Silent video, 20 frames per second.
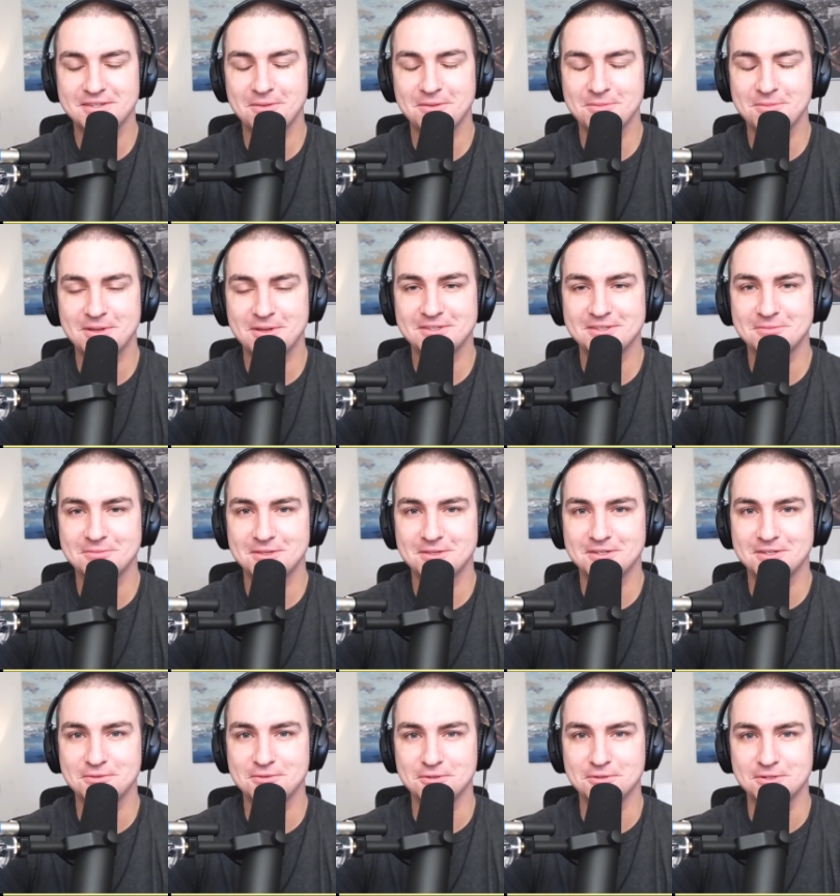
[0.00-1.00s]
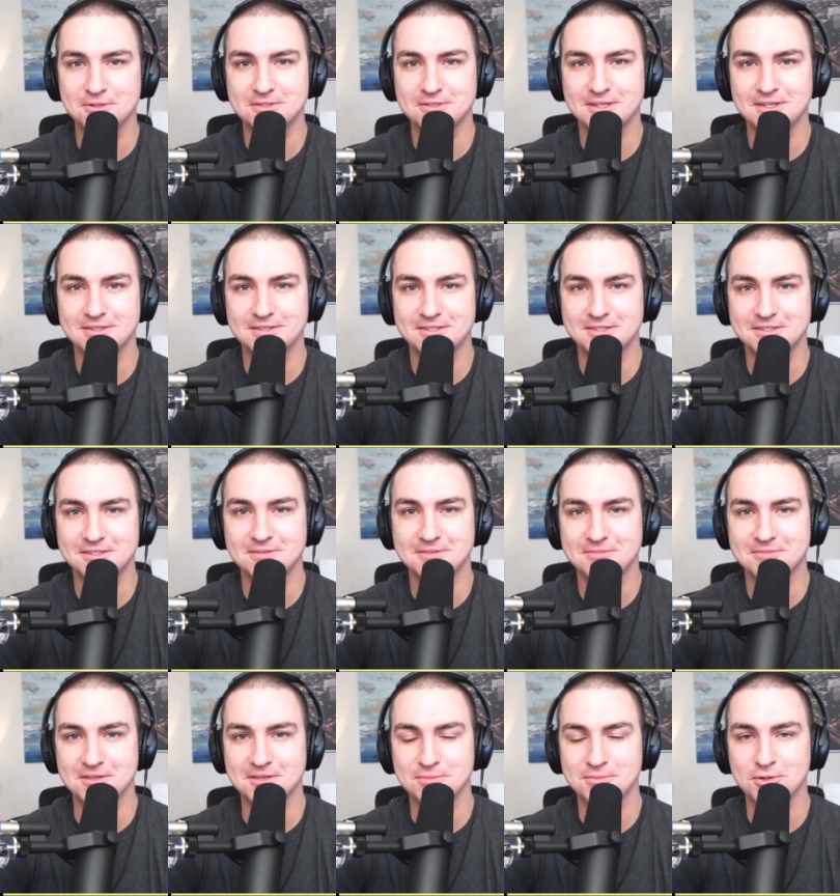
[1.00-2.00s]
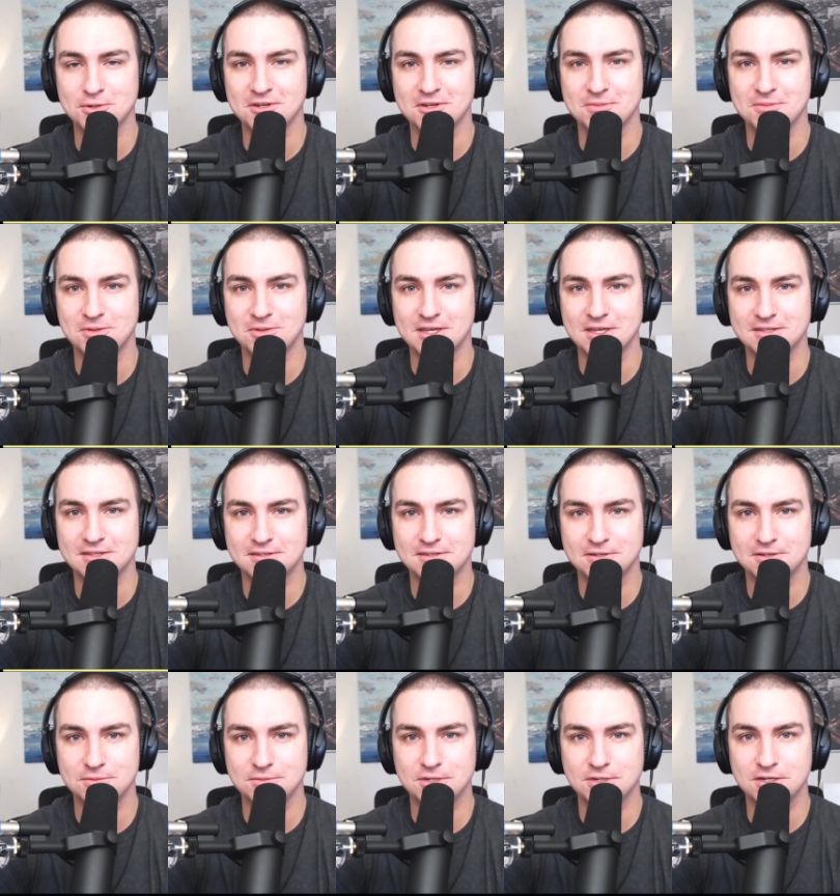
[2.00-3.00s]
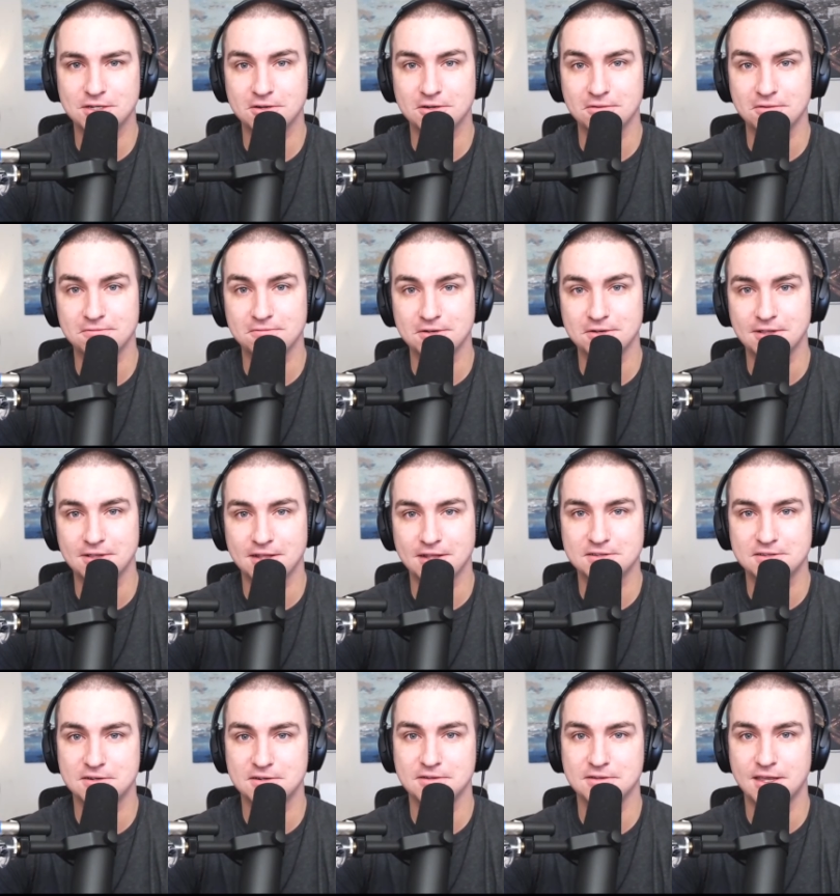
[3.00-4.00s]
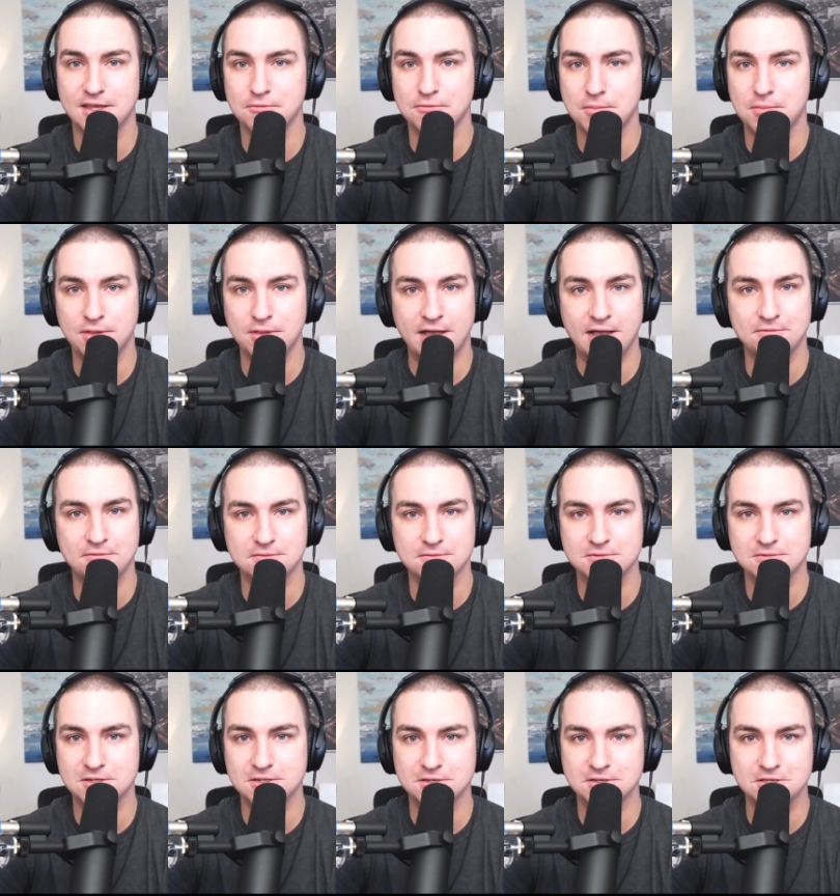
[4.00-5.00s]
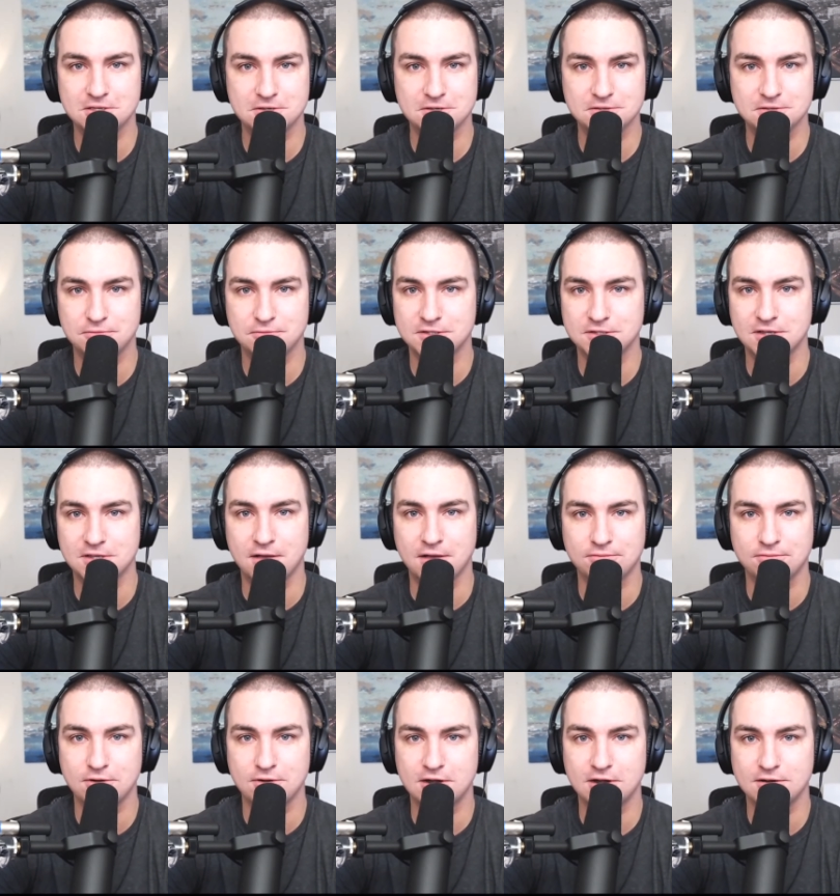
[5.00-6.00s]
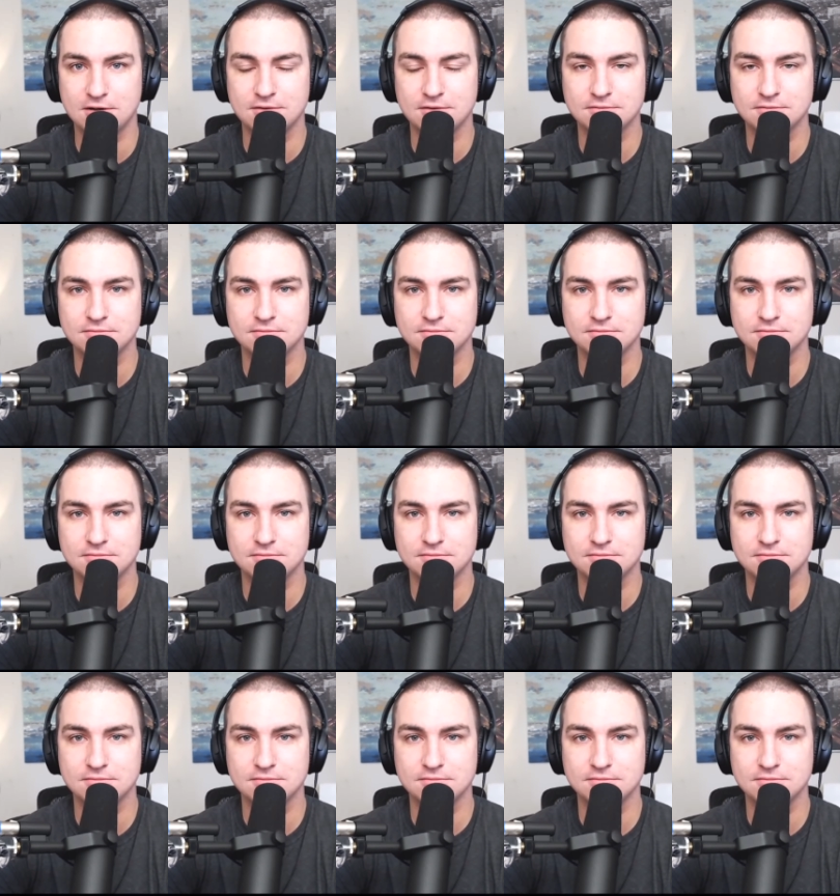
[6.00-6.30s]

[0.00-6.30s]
tell me about some of the tools and systems that you put into place to be your own freelancer. Like, what platforms do you use? What software?